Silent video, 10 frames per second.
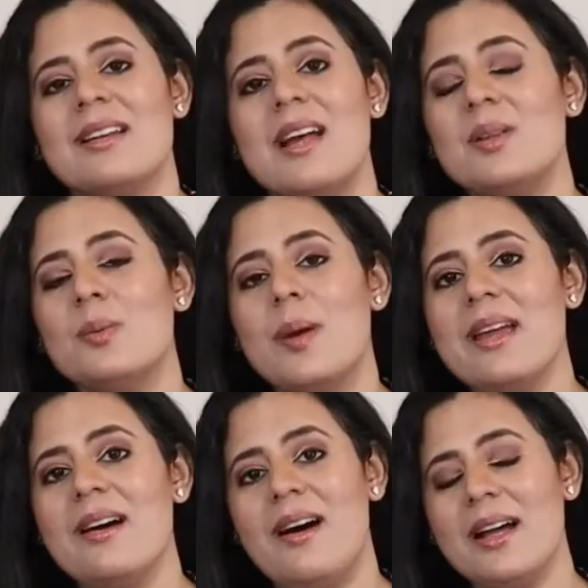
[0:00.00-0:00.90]
Now, the
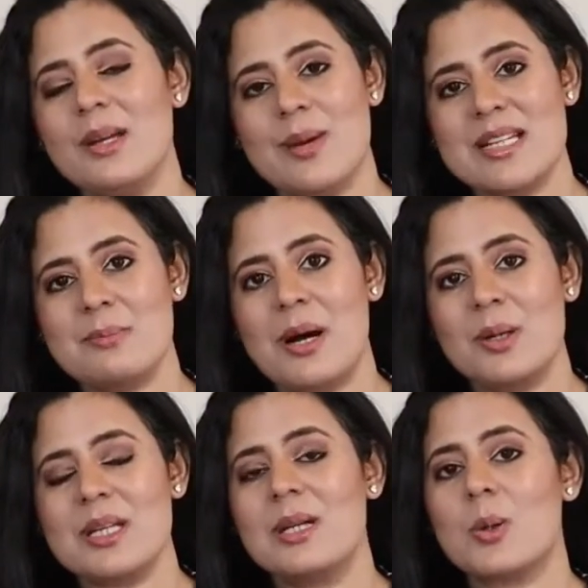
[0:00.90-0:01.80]
way I went
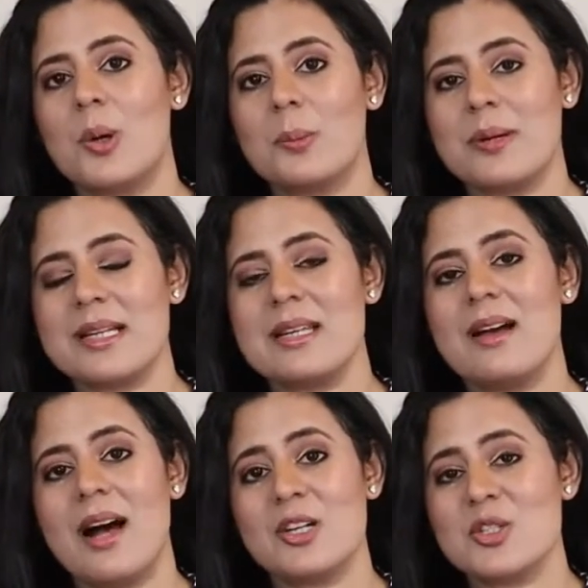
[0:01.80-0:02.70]
about
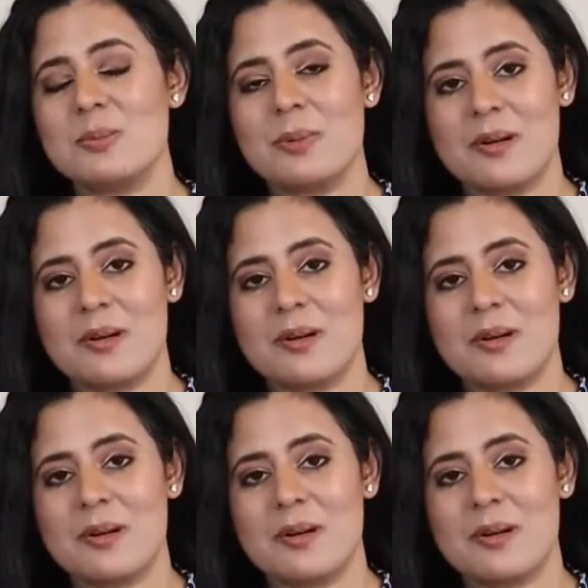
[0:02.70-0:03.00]
incorporating hydrogen